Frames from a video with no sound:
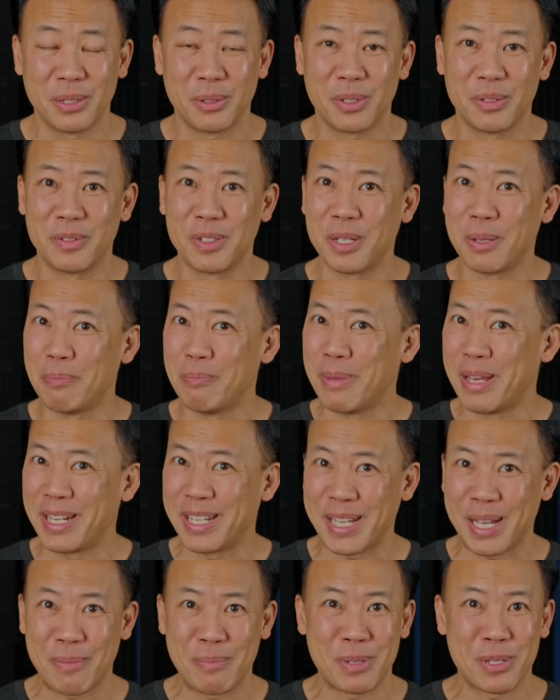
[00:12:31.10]
We've done
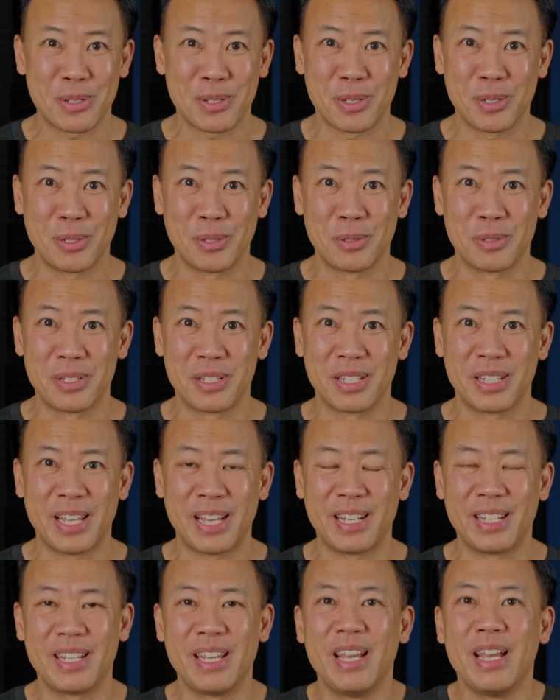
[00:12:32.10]
many episodes
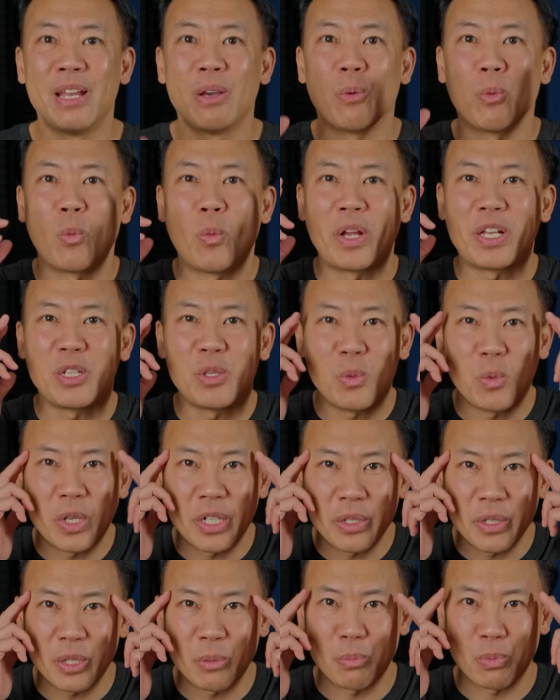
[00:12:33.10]
that it, when you
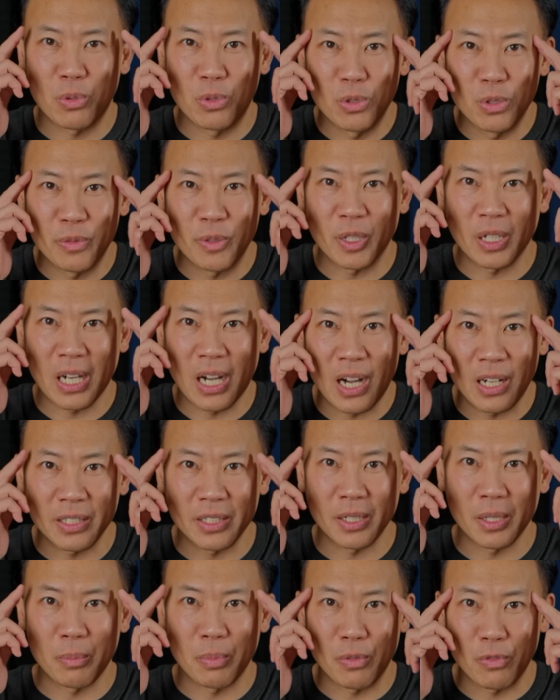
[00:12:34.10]
want to improve your
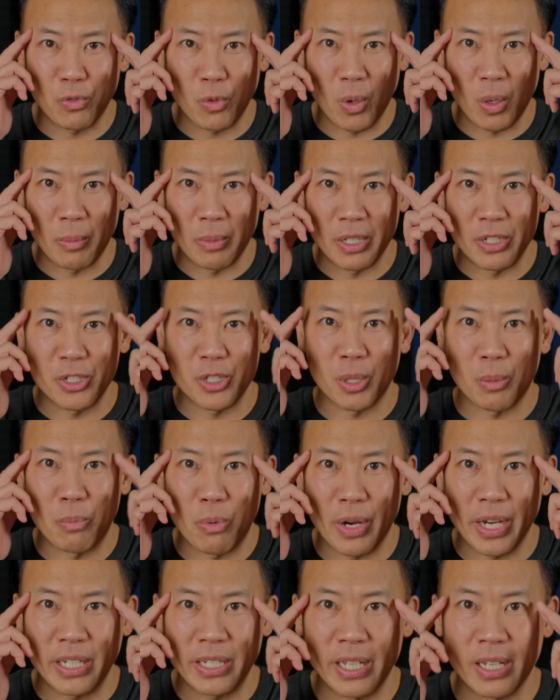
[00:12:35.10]
cognitive performance, your
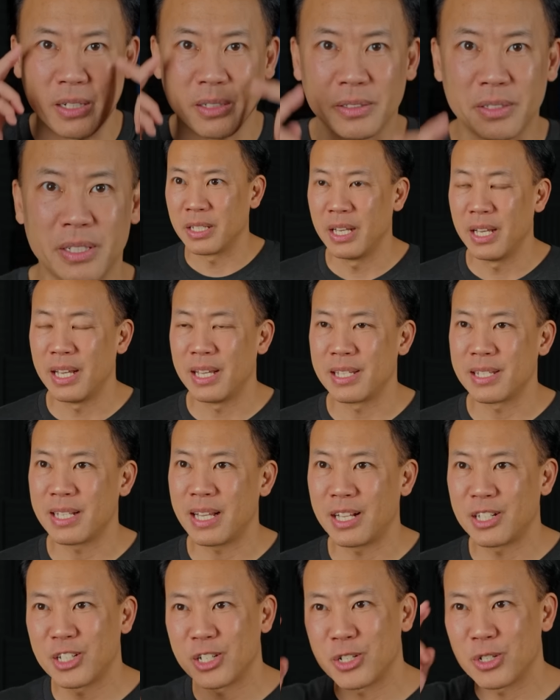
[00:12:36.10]
brain health, it's
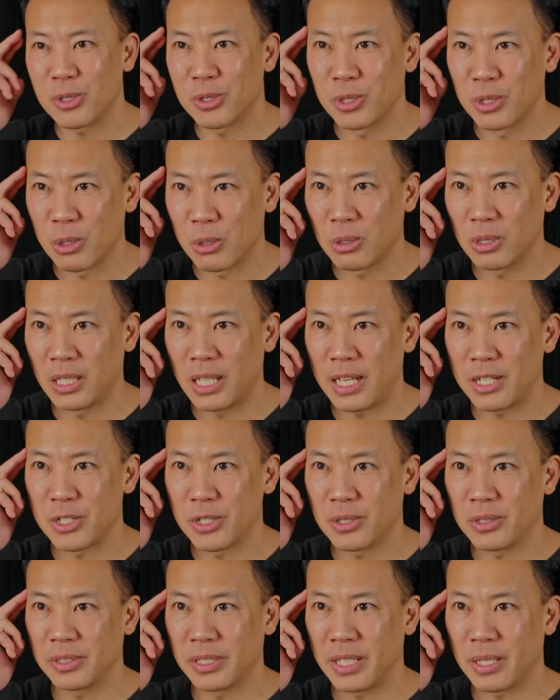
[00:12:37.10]
not just your
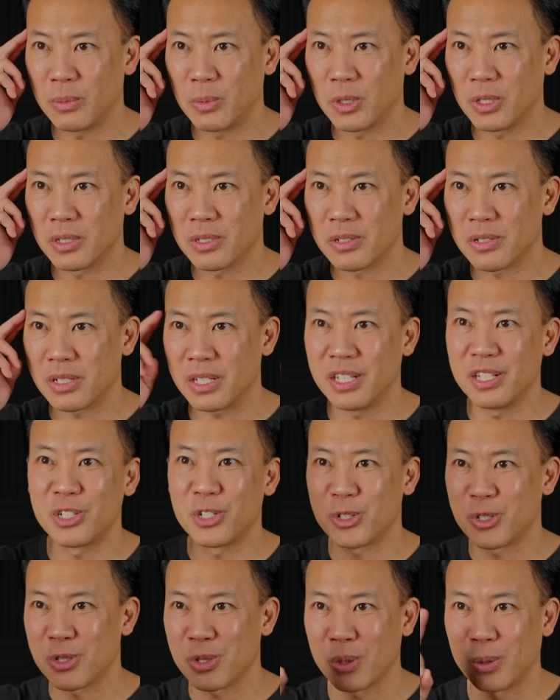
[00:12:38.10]
neurological networks,
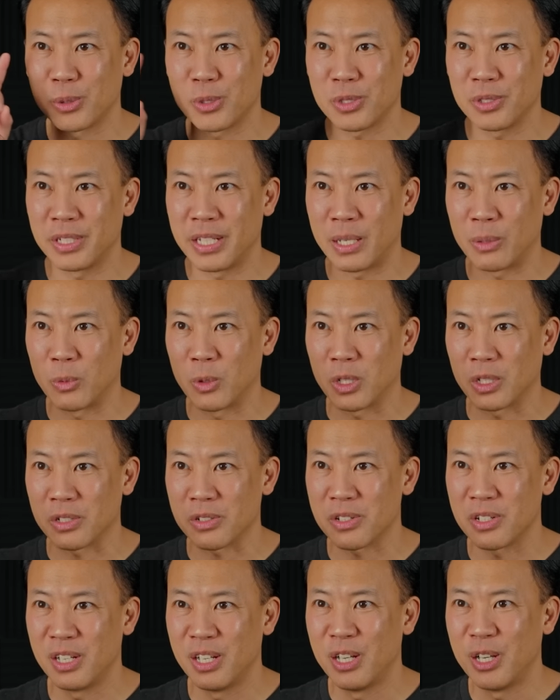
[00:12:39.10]
it's your social networks